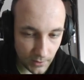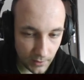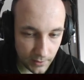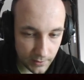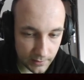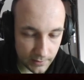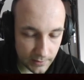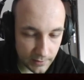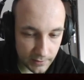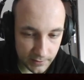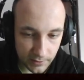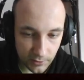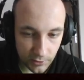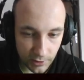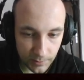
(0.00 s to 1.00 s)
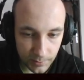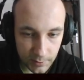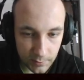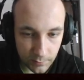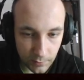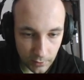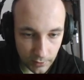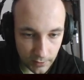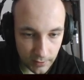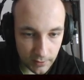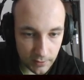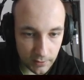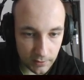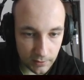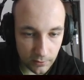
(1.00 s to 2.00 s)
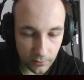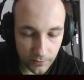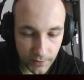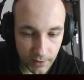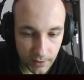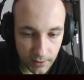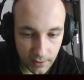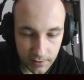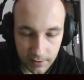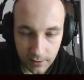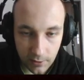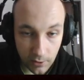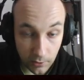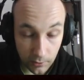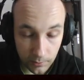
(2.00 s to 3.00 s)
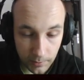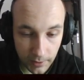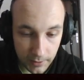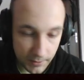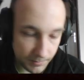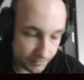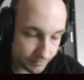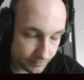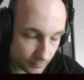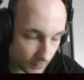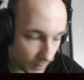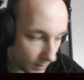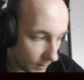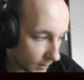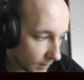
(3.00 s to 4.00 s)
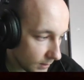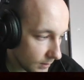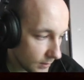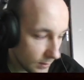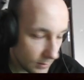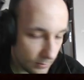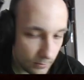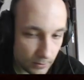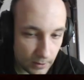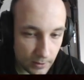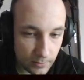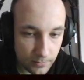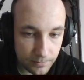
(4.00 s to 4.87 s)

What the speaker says: the scripts for the Confederates at all, but well,